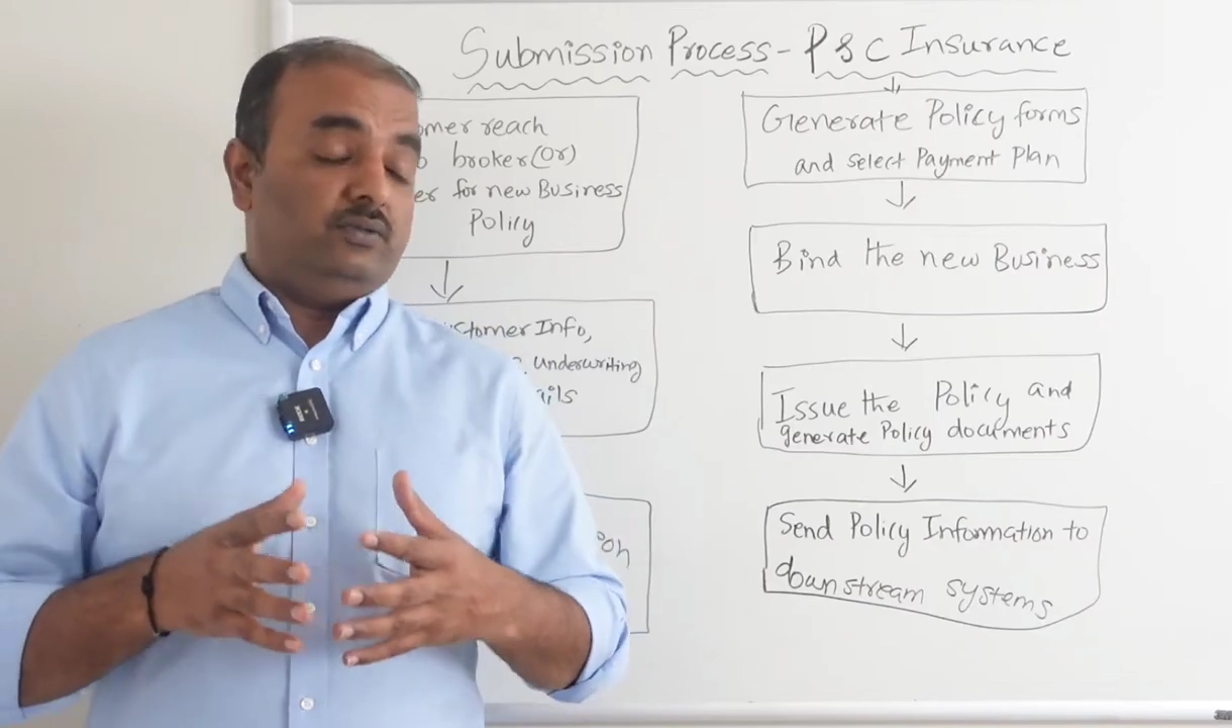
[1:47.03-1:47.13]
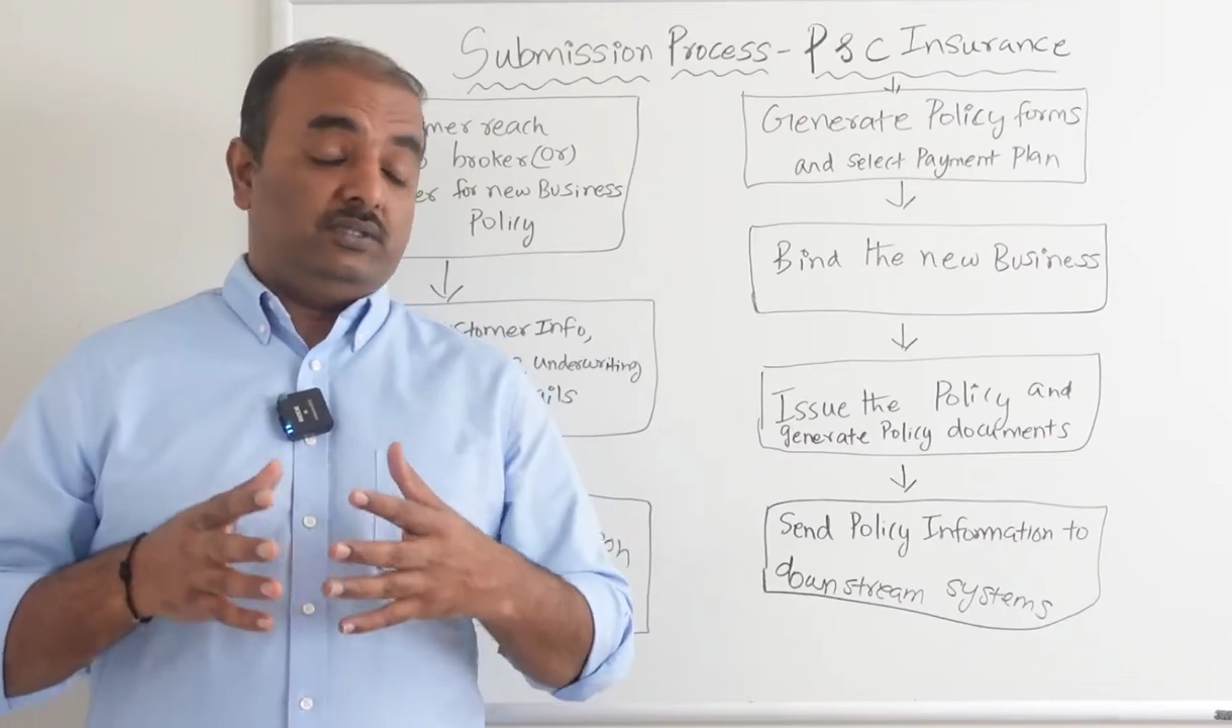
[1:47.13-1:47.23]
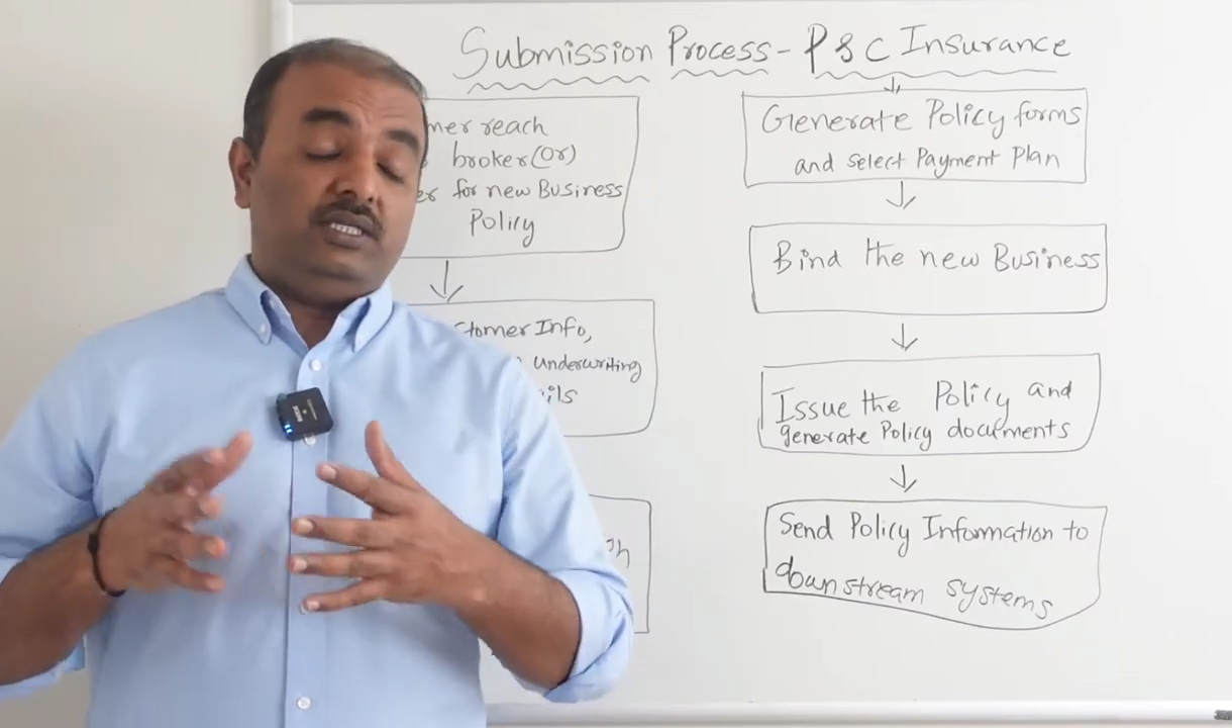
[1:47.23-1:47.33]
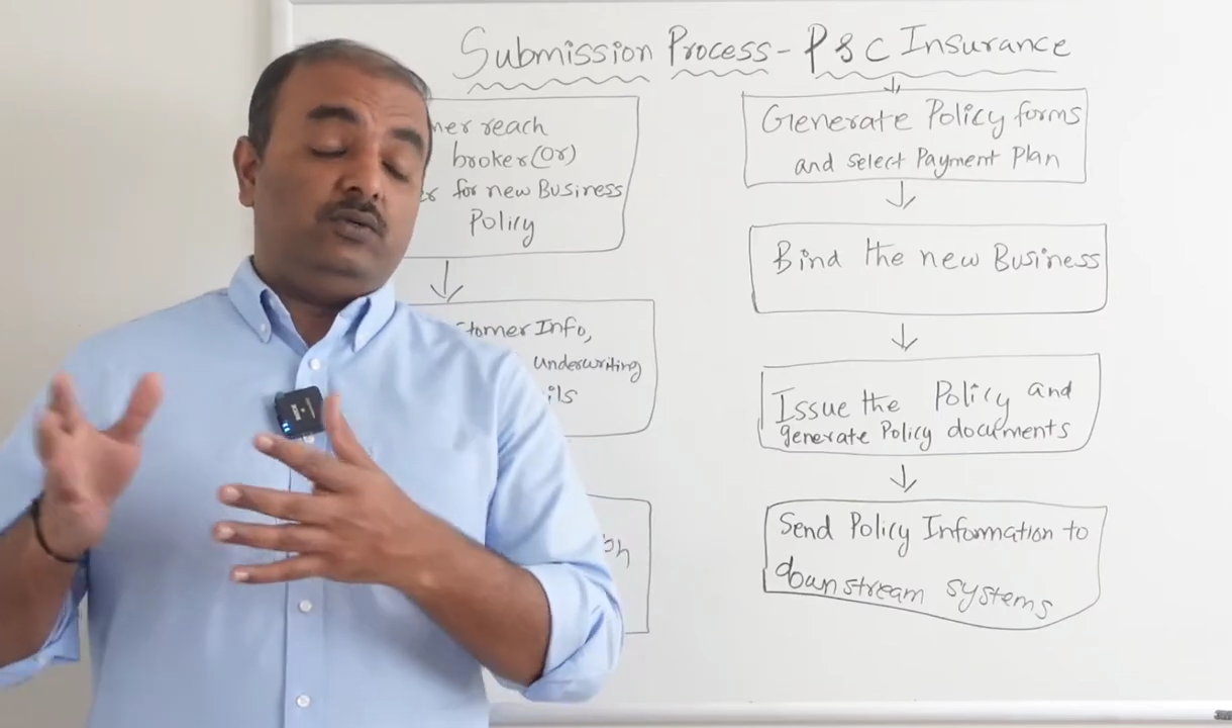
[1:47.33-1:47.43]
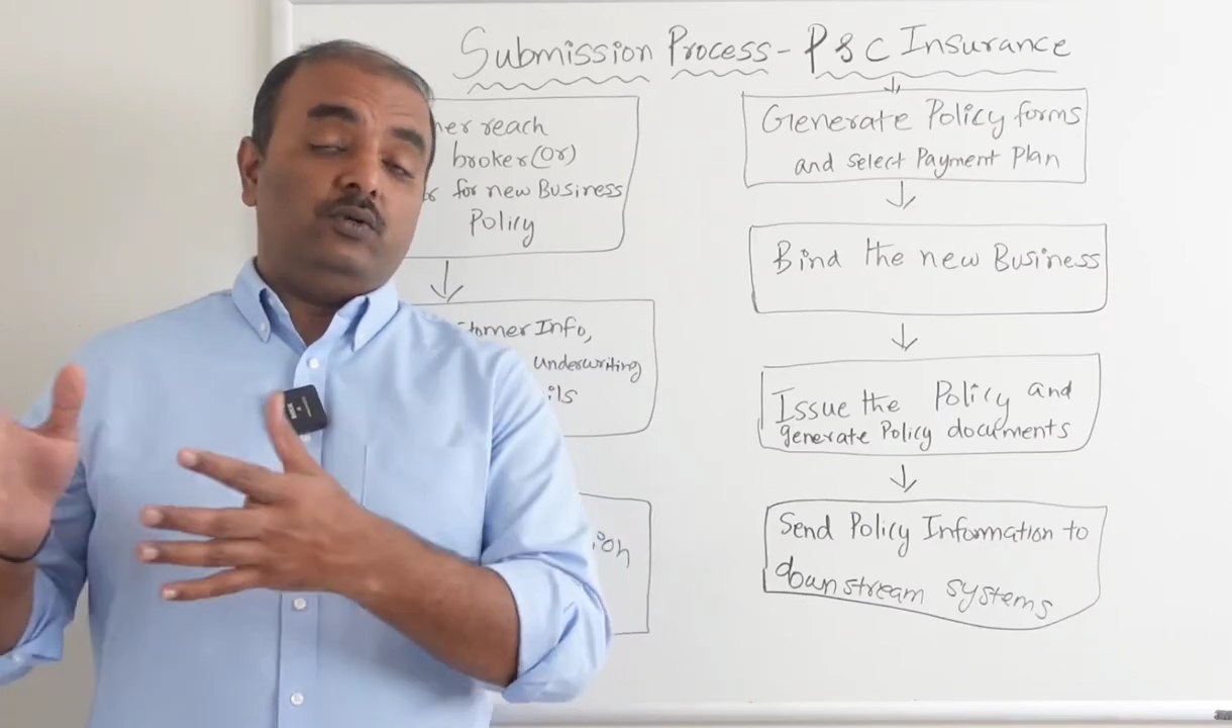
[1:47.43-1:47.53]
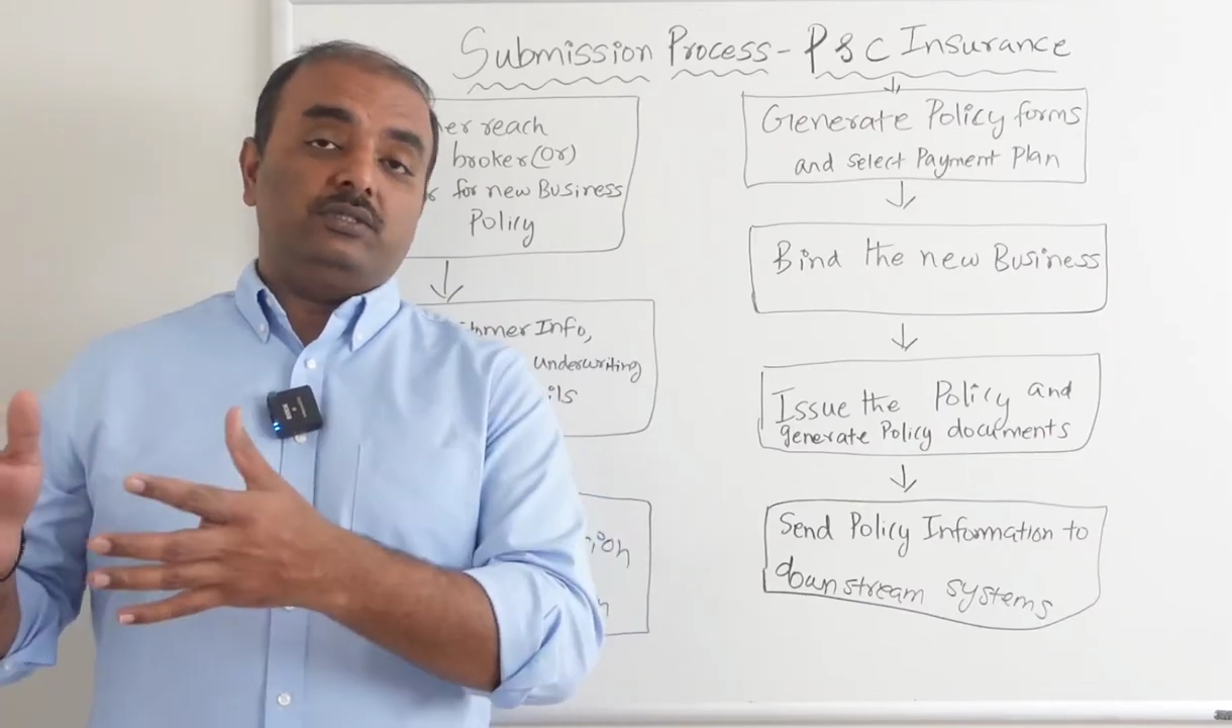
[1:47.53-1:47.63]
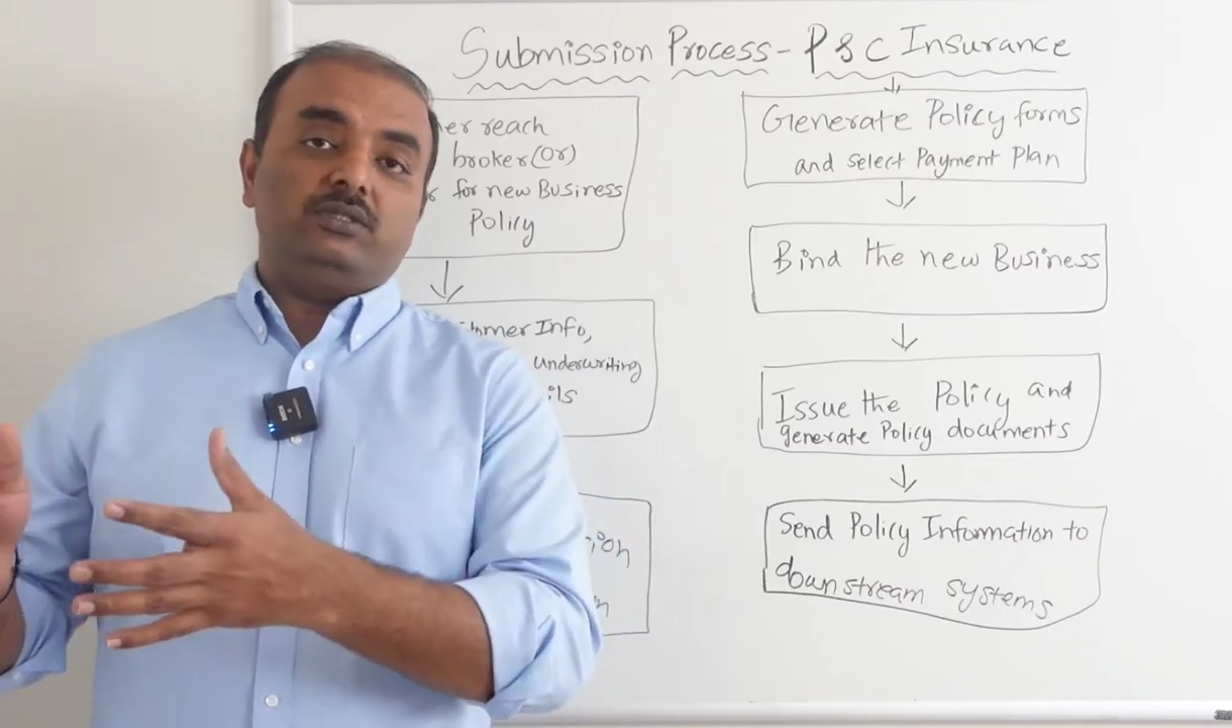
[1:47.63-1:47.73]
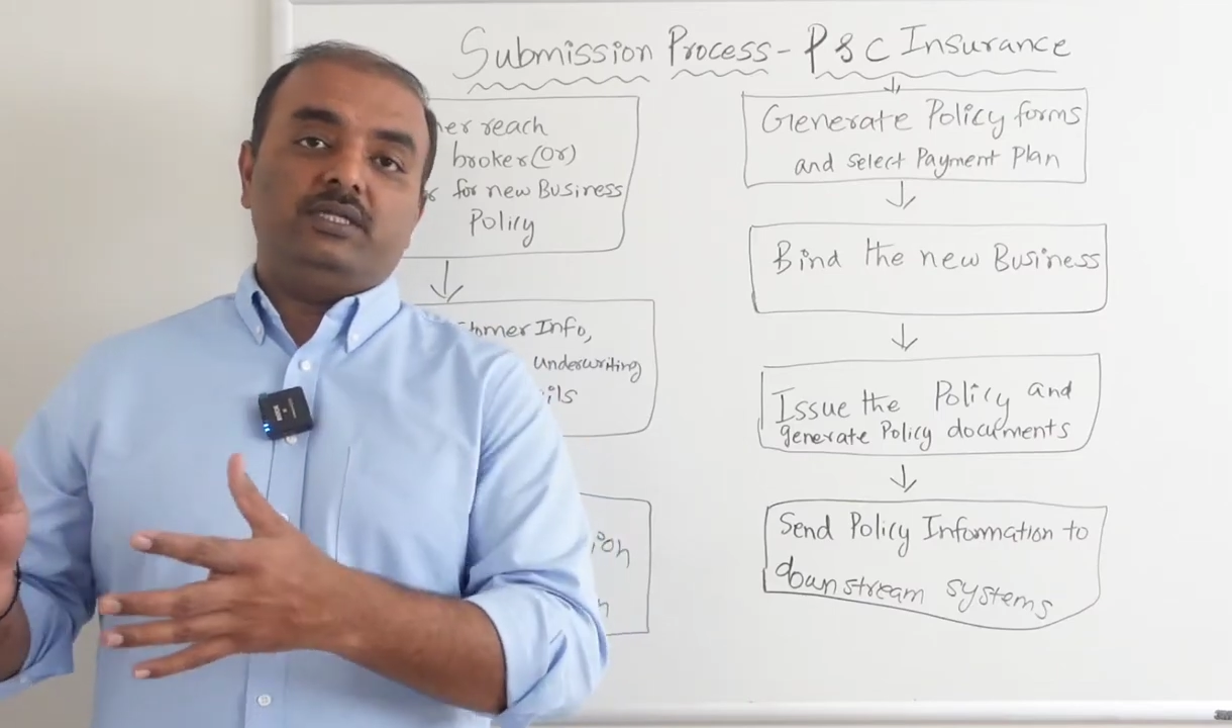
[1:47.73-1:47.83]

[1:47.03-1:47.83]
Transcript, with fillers: CCO so